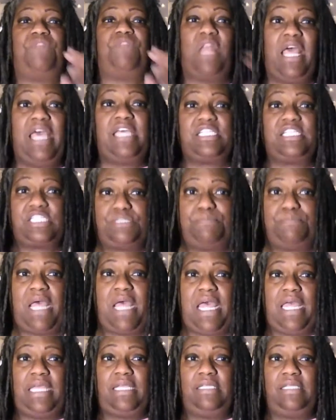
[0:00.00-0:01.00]

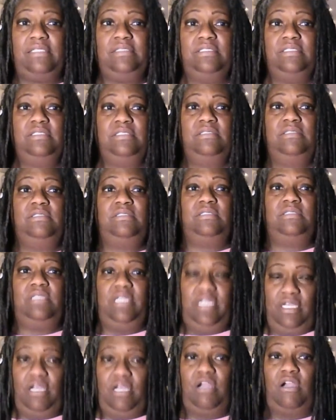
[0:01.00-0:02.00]
flashback
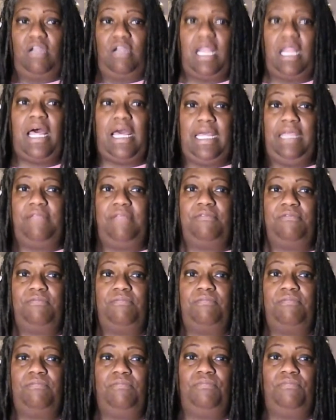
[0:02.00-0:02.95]
in her life.